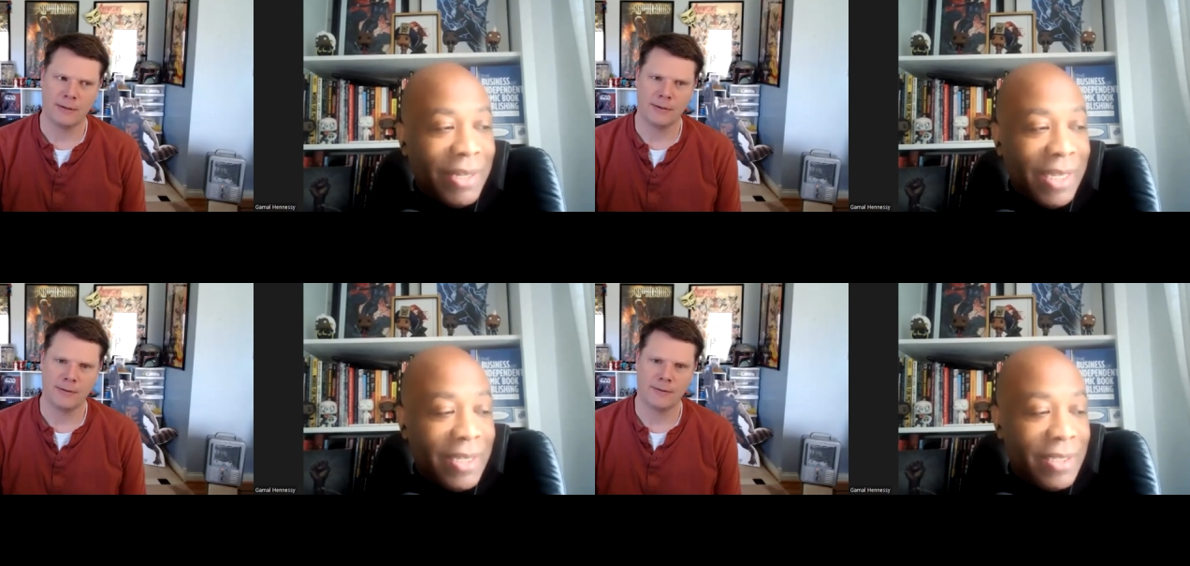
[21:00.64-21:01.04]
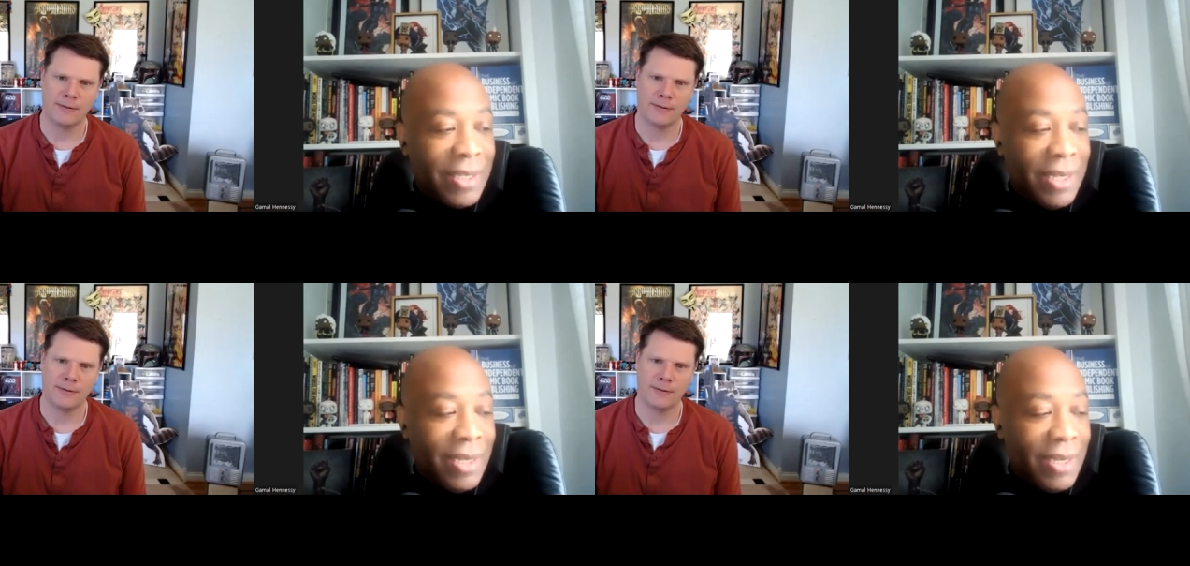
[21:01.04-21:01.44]
Speaker 1: out
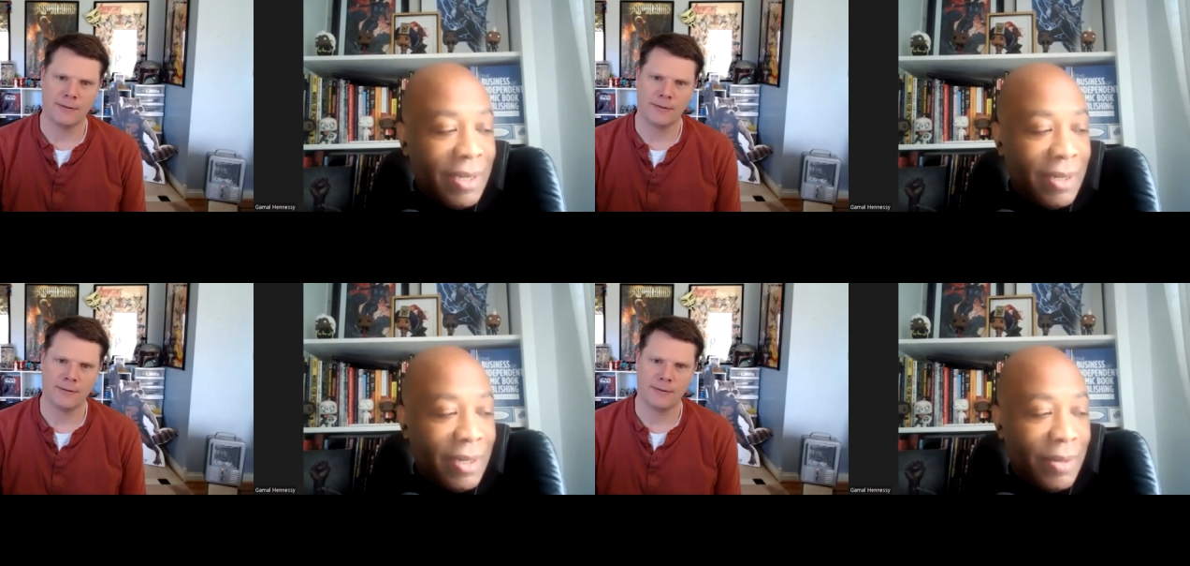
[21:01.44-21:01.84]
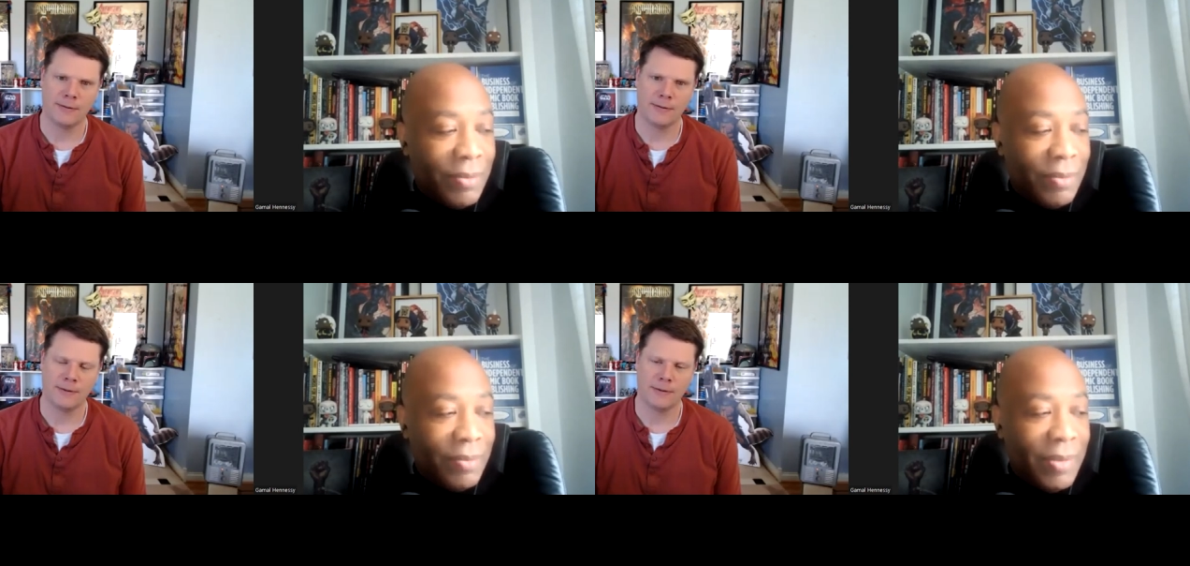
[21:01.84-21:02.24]
is the
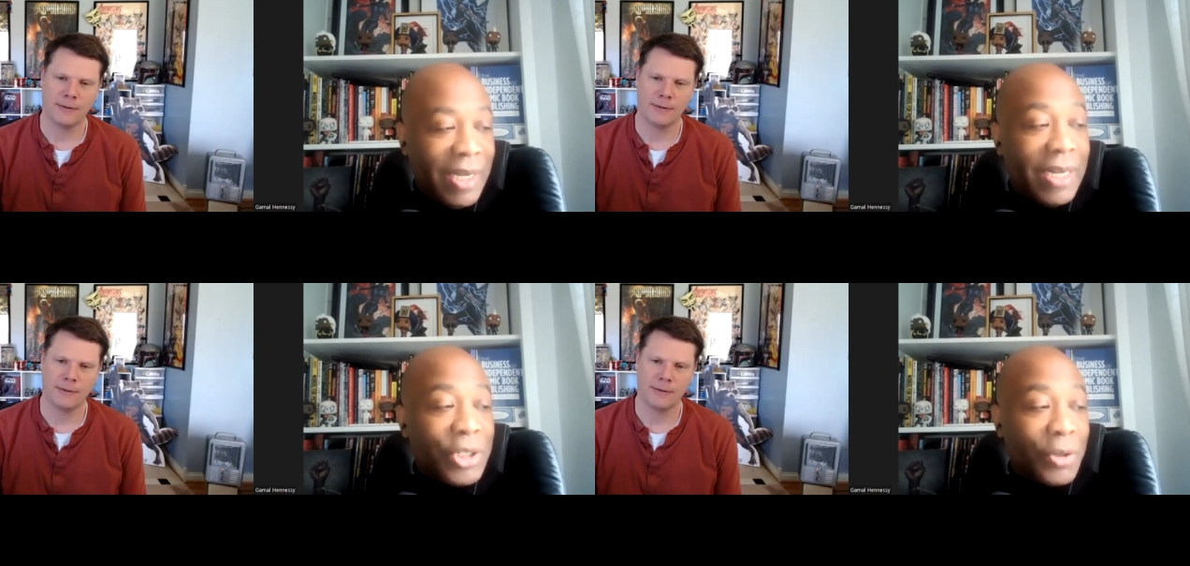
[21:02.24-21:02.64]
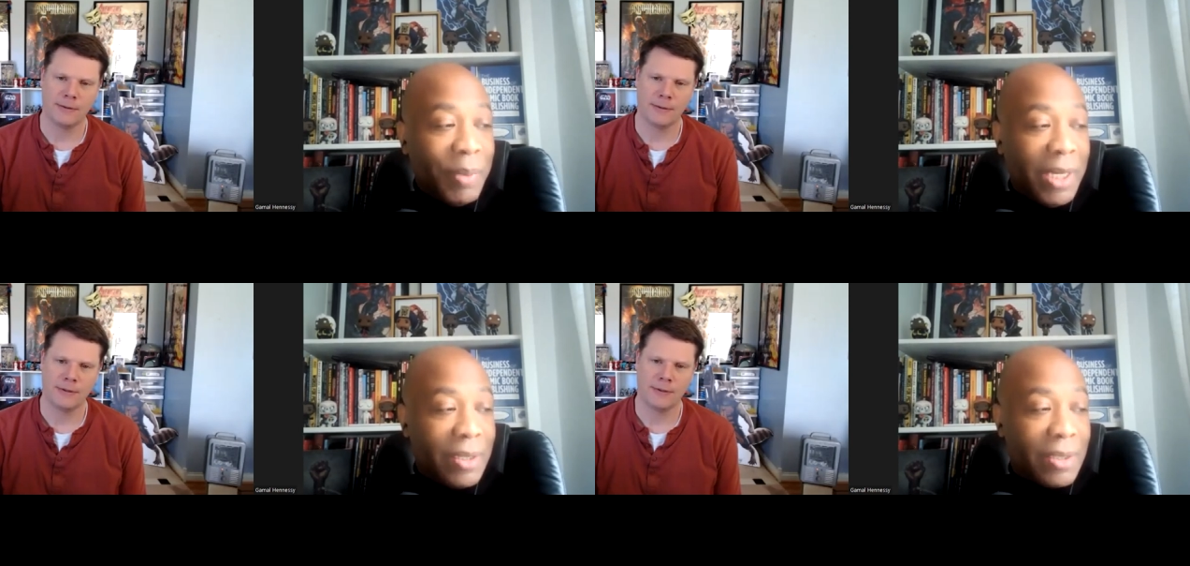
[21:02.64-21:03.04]
the initial
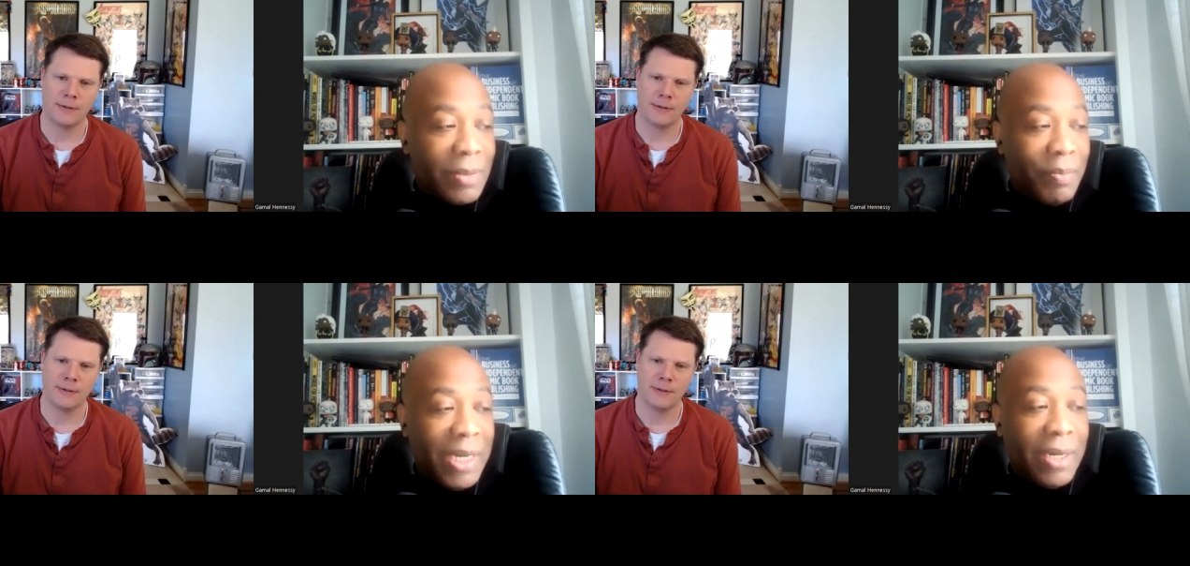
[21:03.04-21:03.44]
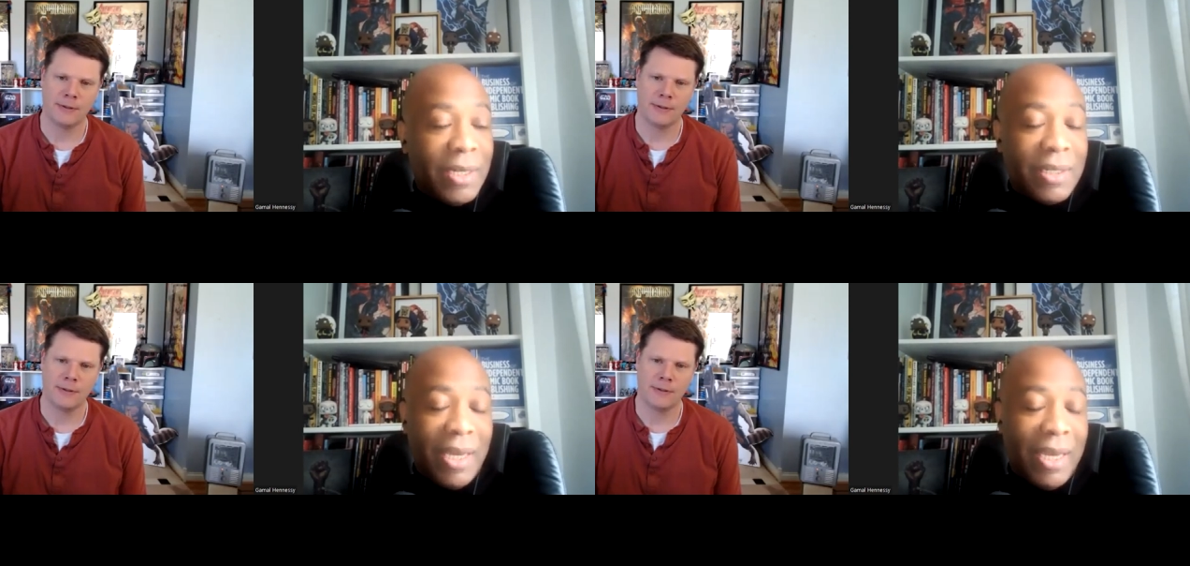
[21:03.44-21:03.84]
piece
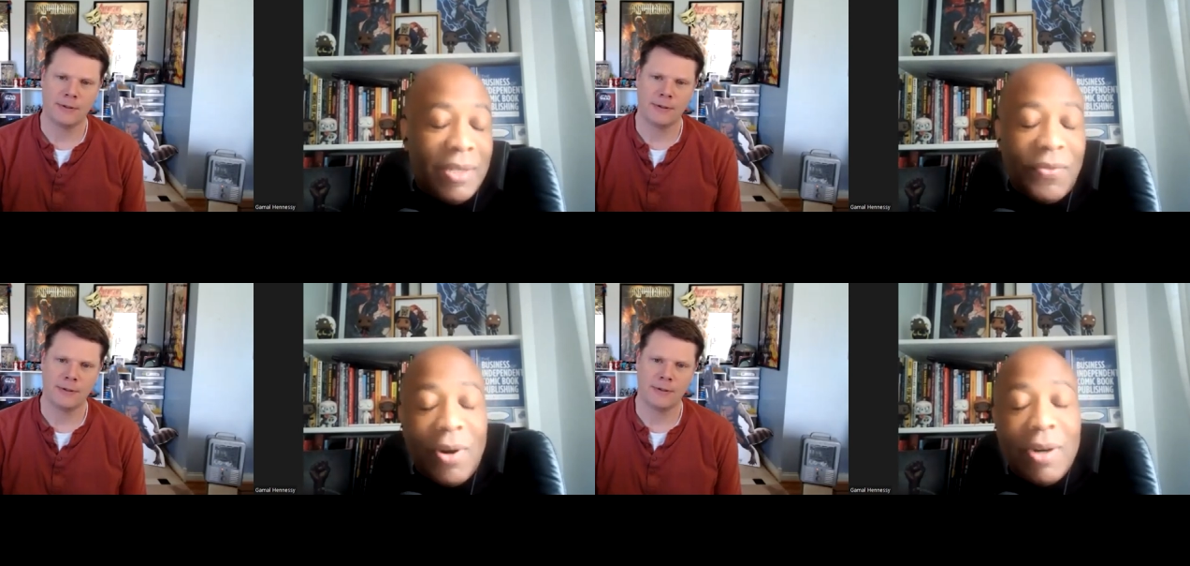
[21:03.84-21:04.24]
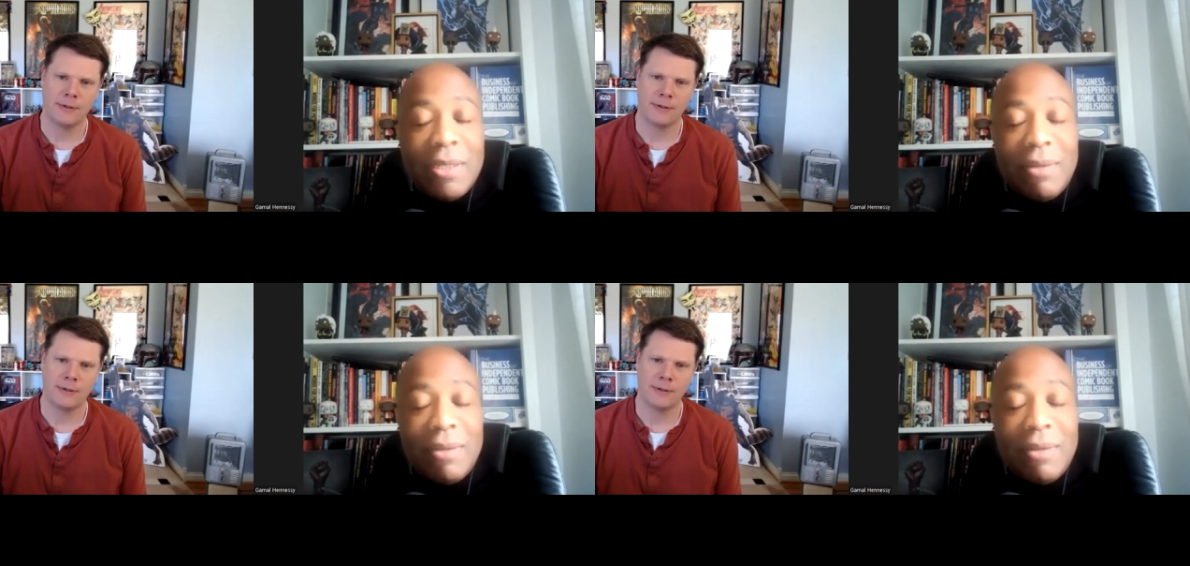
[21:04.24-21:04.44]
because as far